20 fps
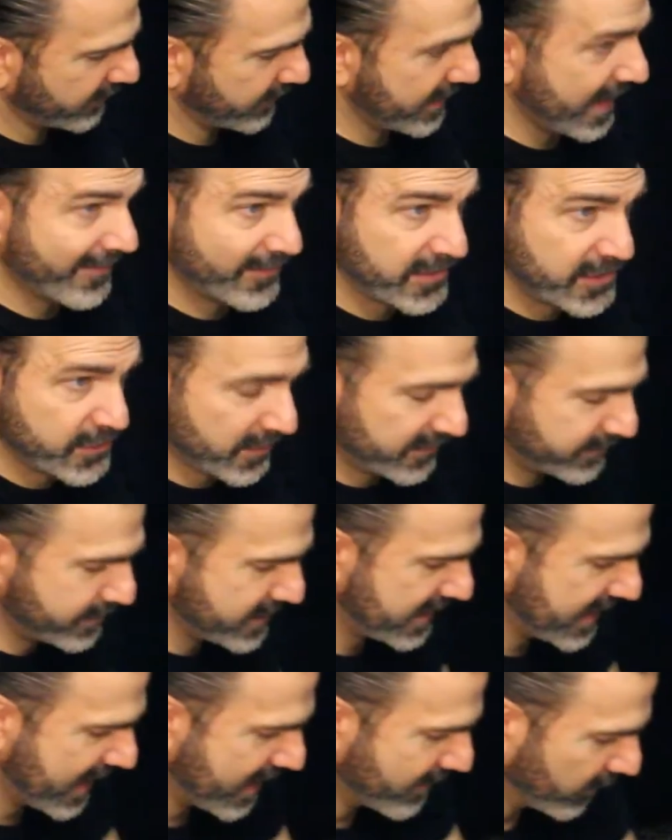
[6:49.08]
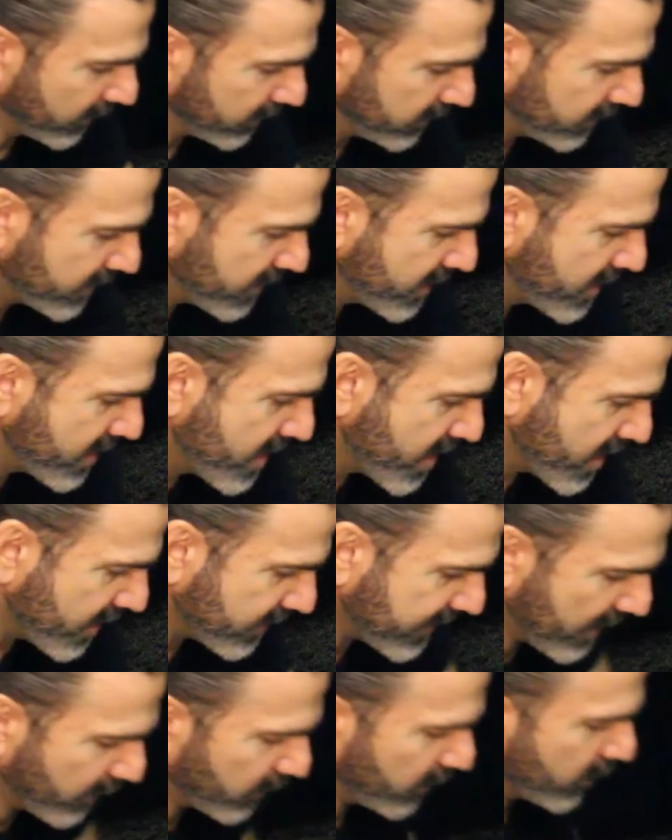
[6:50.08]
then we have a USB cable
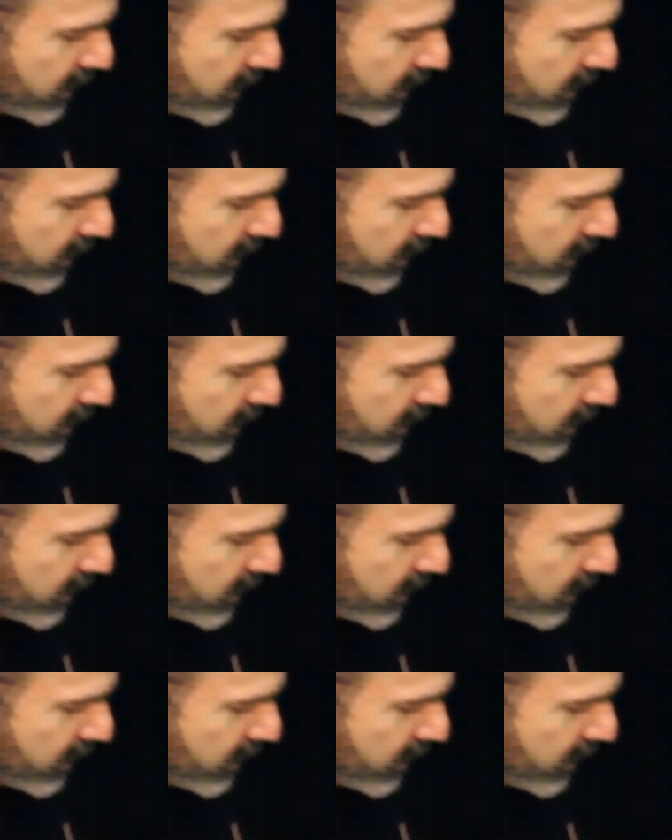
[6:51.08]
that will